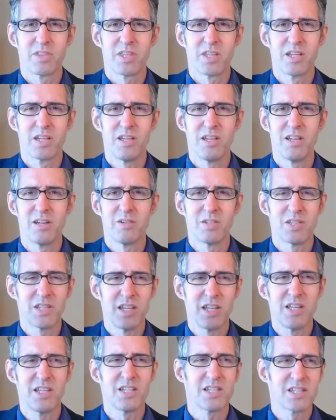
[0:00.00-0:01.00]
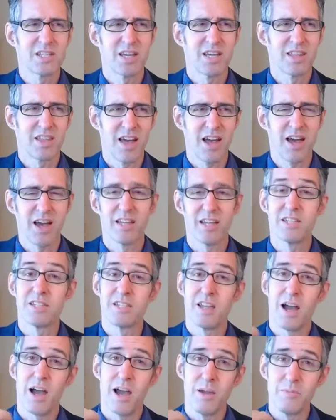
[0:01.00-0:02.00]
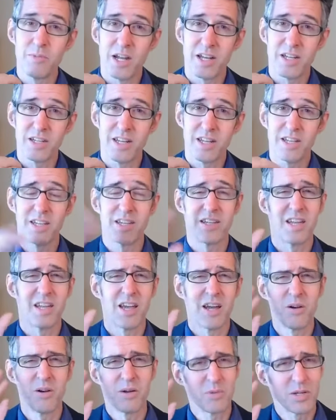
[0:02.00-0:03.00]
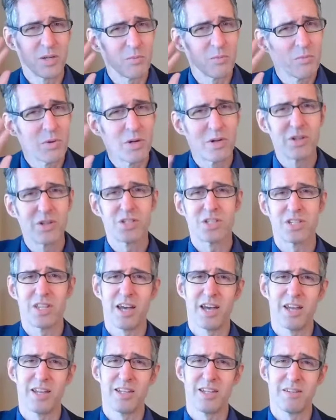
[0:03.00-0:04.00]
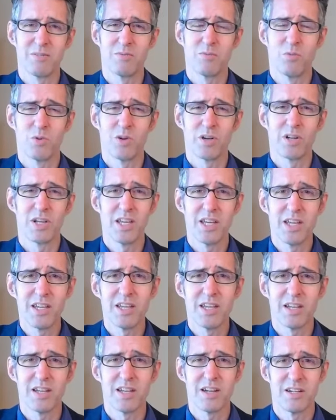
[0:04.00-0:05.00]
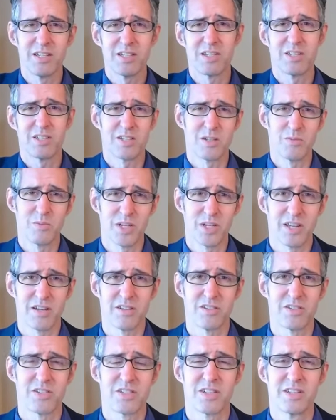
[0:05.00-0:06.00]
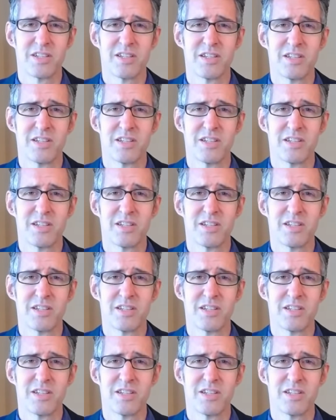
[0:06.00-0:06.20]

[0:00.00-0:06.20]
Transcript: You know, it's idiots like that. It's not, I'm not an idiot. Now I'm going to push that word idiot onto somebody else.